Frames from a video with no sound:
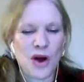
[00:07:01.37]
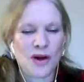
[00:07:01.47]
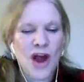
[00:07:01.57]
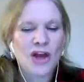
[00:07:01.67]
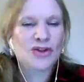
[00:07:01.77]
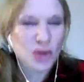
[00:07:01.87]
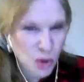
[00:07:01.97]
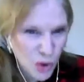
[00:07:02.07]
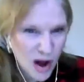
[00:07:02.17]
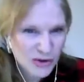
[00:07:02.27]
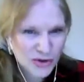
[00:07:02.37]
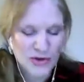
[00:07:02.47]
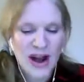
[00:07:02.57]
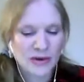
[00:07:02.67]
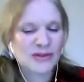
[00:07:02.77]
where two
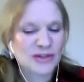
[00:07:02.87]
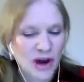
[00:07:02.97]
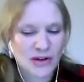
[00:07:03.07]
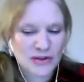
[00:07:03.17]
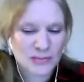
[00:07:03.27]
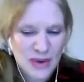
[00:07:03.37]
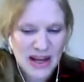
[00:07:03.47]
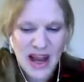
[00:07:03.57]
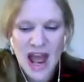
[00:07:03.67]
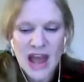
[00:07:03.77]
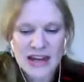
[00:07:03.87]
underground tunnels meet